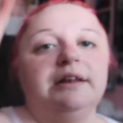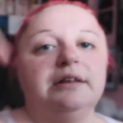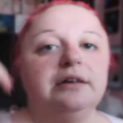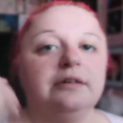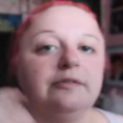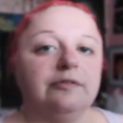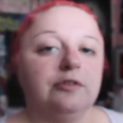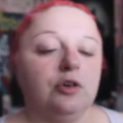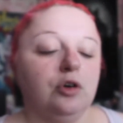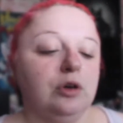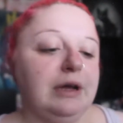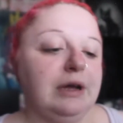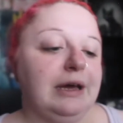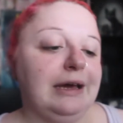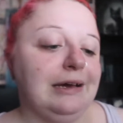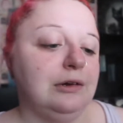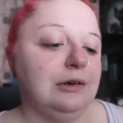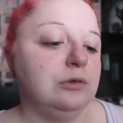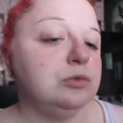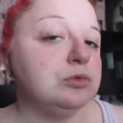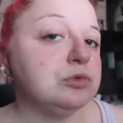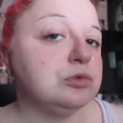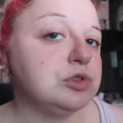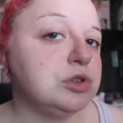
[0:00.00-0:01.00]
have gone
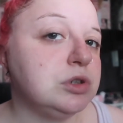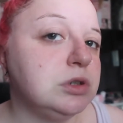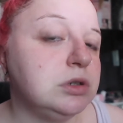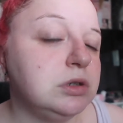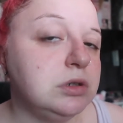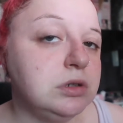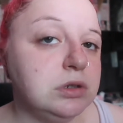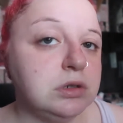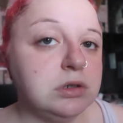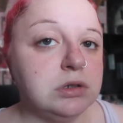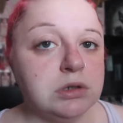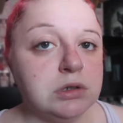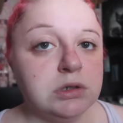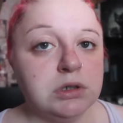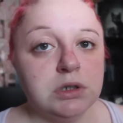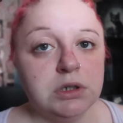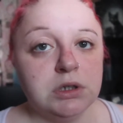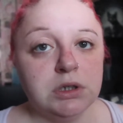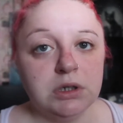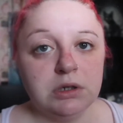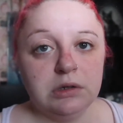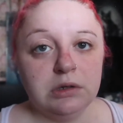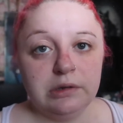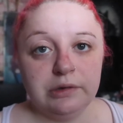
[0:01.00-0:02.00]
out.
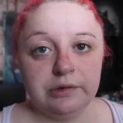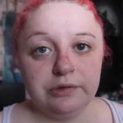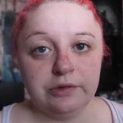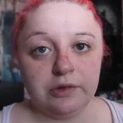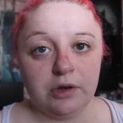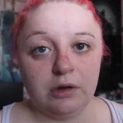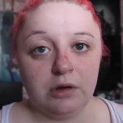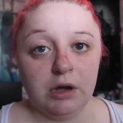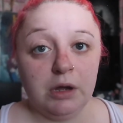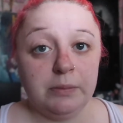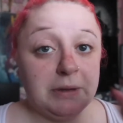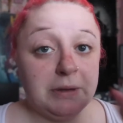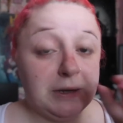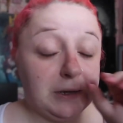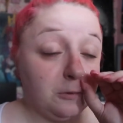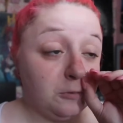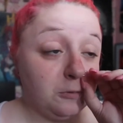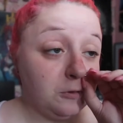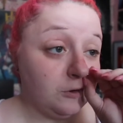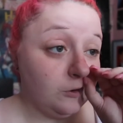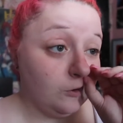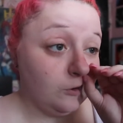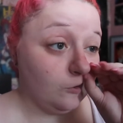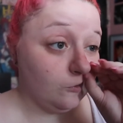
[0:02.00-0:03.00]
So I'm here
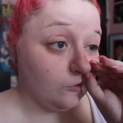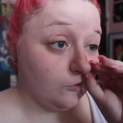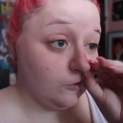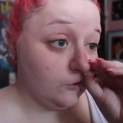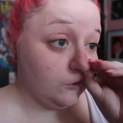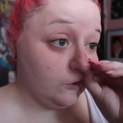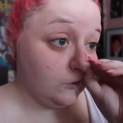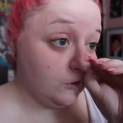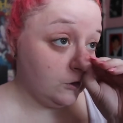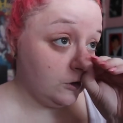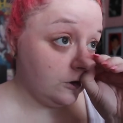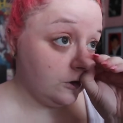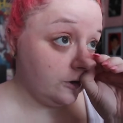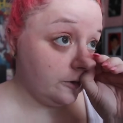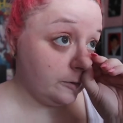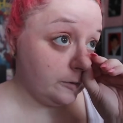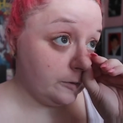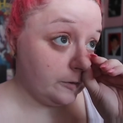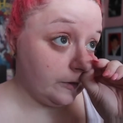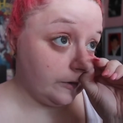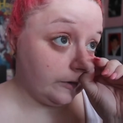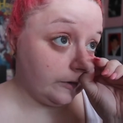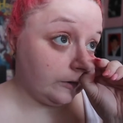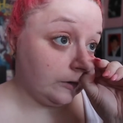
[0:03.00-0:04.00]
with Lauren.
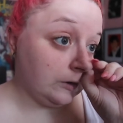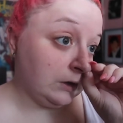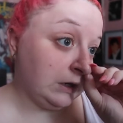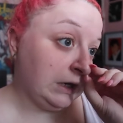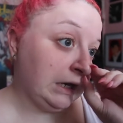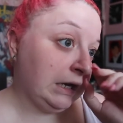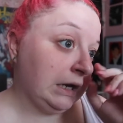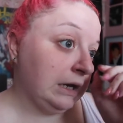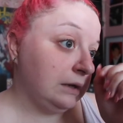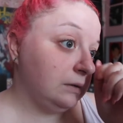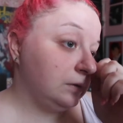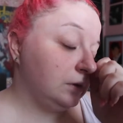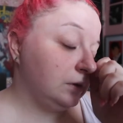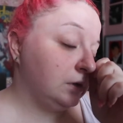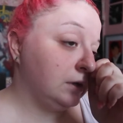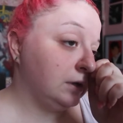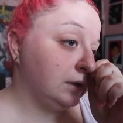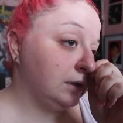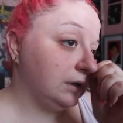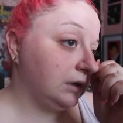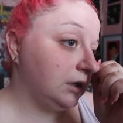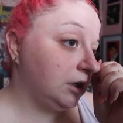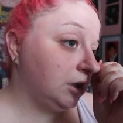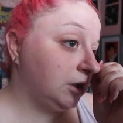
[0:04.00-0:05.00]

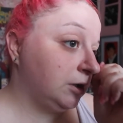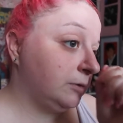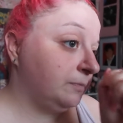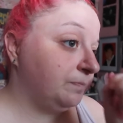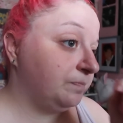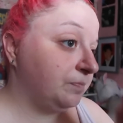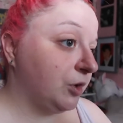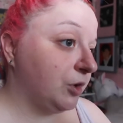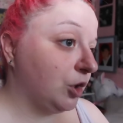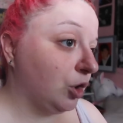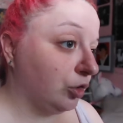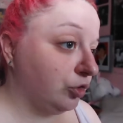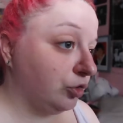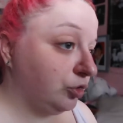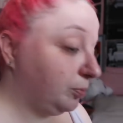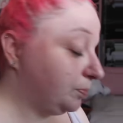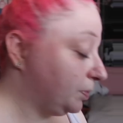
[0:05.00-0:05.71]
Uh, I've got to do